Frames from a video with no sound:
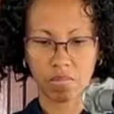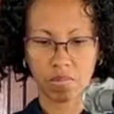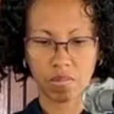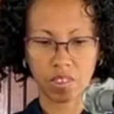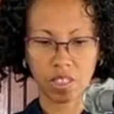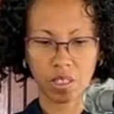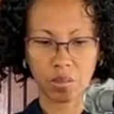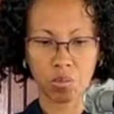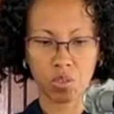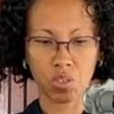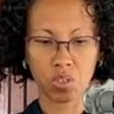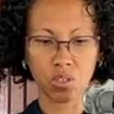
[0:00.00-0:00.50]

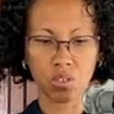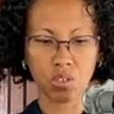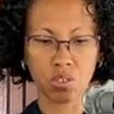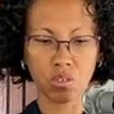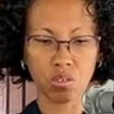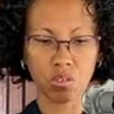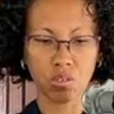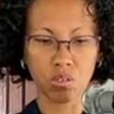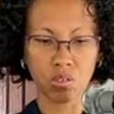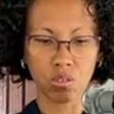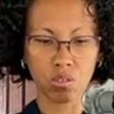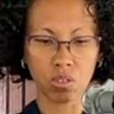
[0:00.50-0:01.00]
sure you
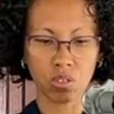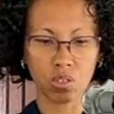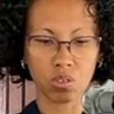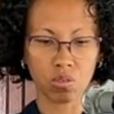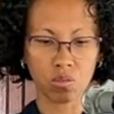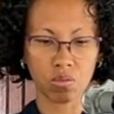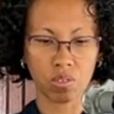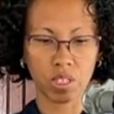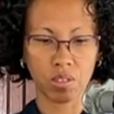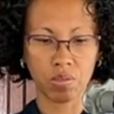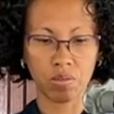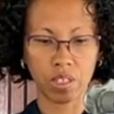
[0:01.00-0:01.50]
know the
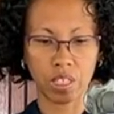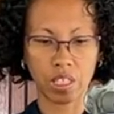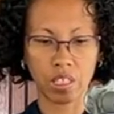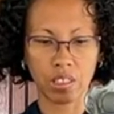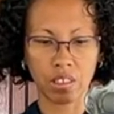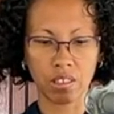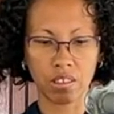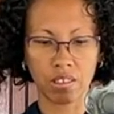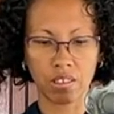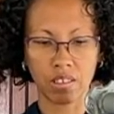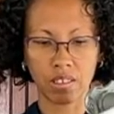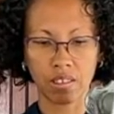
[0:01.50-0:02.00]
story,
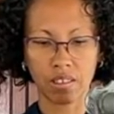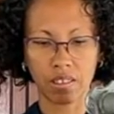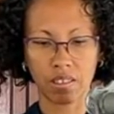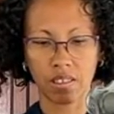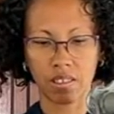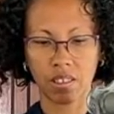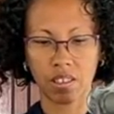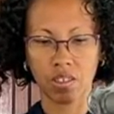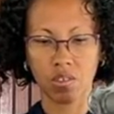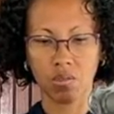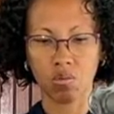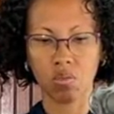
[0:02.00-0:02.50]
right?
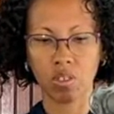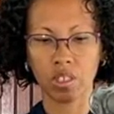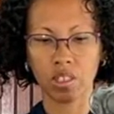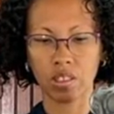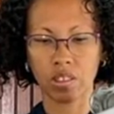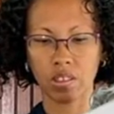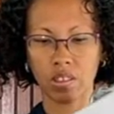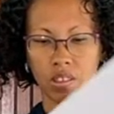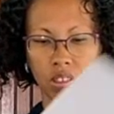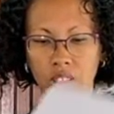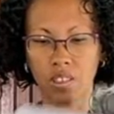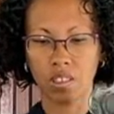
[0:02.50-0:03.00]

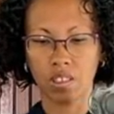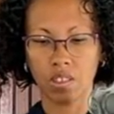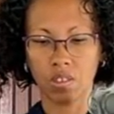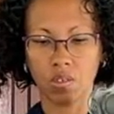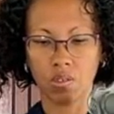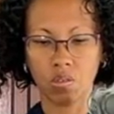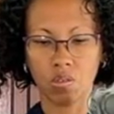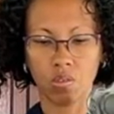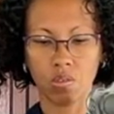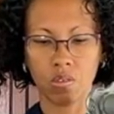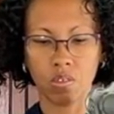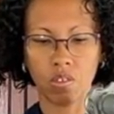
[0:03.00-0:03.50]

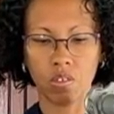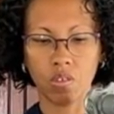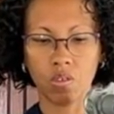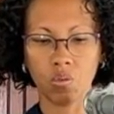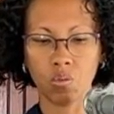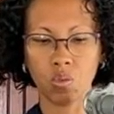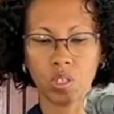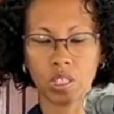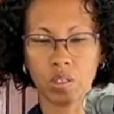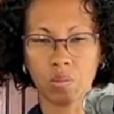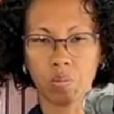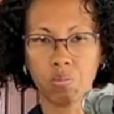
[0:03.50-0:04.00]

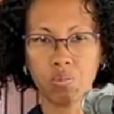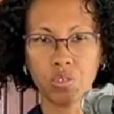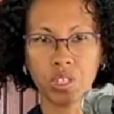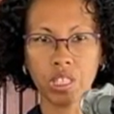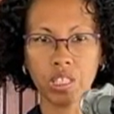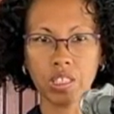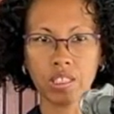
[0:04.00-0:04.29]
What brings